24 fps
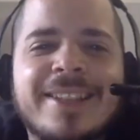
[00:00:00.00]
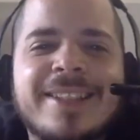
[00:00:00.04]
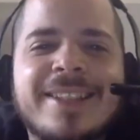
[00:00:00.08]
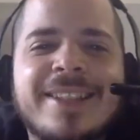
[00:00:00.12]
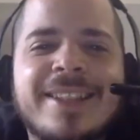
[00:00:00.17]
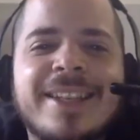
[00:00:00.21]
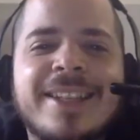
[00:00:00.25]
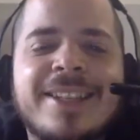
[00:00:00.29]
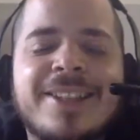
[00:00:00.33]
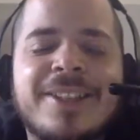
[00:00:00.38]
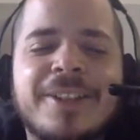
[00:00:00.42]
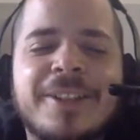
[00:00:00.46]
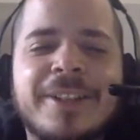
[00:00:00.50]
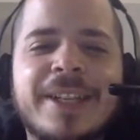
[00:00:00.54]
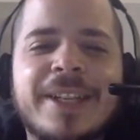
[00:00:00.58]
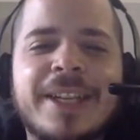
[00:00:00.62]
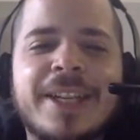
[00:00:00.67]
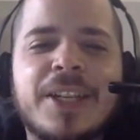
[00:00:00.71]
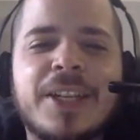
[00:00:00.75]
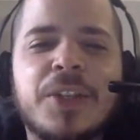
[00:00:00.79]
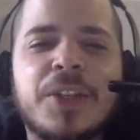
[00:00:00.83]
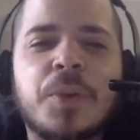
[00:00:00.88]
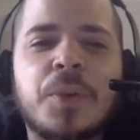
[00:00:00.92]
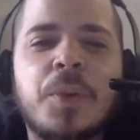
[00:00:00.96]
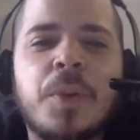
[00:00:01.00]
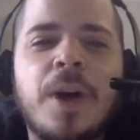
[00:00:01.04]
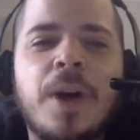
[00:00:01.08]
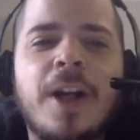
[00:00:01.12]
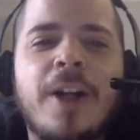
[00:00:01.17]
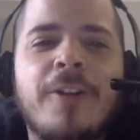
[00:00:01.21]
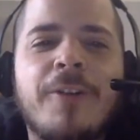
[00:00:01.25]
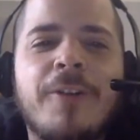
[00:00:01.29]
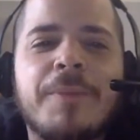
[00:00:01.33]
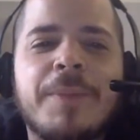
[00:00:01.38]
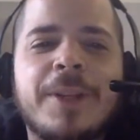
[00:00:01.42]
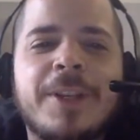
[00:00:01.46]
this thing took in
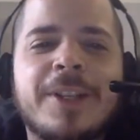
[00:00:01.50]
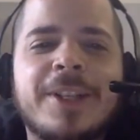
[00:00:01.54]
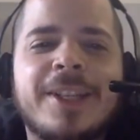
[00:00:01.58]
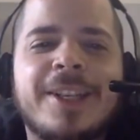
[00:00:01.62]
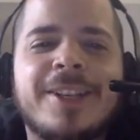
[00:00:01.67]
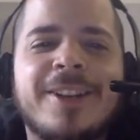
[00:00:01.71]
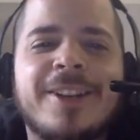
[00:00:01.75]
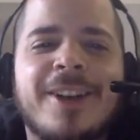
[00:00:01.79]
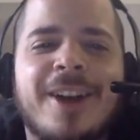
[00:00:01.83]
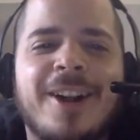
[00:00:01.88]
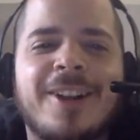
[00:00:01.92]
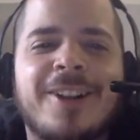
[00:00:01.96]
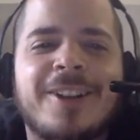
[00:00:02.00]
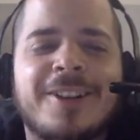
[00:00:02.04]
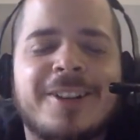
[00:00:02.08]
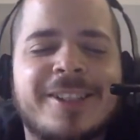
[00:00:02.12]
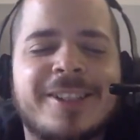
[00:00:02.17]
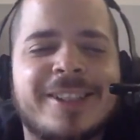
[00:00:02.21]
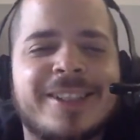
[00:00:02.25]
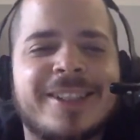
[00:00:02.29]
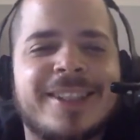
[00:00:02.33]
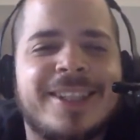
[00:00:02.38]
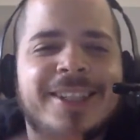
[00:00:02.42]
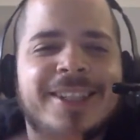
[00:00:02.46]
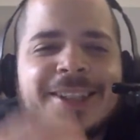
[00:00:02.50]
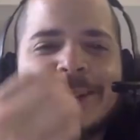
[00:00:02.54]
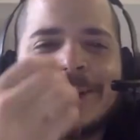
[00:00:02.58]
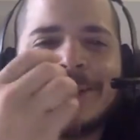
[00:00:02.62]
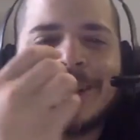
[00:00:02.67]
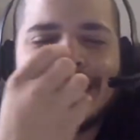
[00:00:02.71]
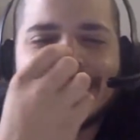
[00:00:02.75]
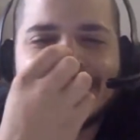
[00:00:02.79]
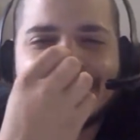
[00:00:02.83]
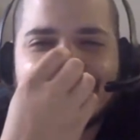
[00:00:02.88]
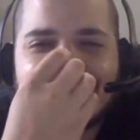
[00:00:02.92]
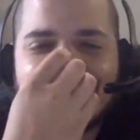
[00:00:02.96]
twelve million dollars in the
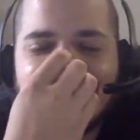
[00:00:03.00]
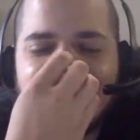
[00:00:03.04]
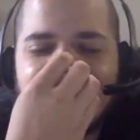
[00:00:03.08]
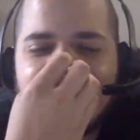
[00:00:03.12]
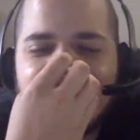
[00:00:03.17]
U.S.